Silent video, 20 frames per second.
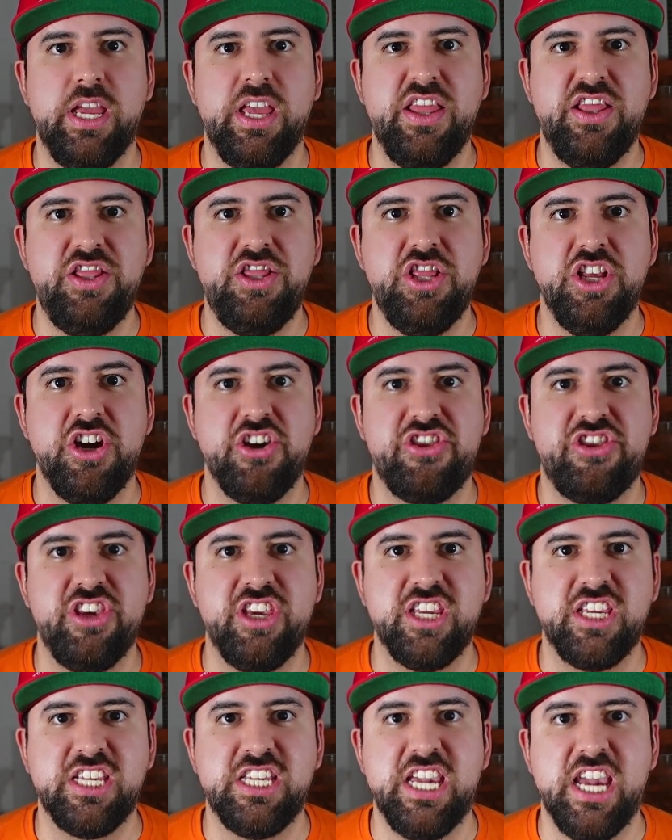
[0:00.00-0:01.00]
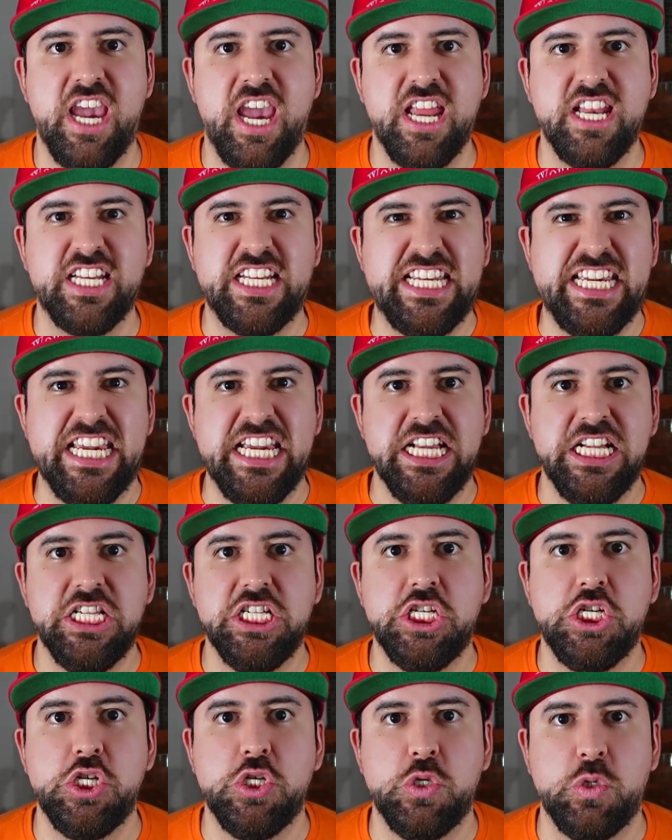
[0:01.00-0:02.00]
Nothing can kill
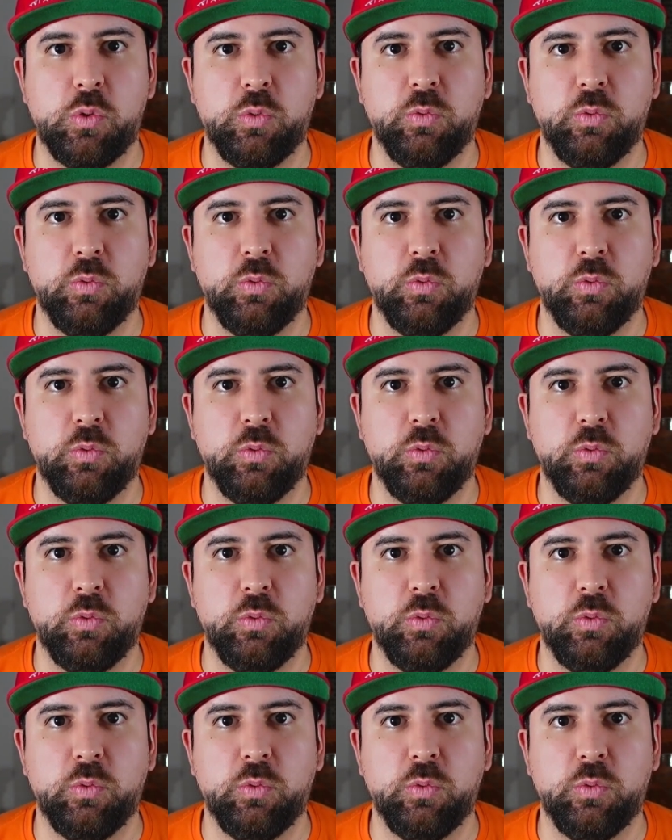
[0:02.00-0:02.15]
you.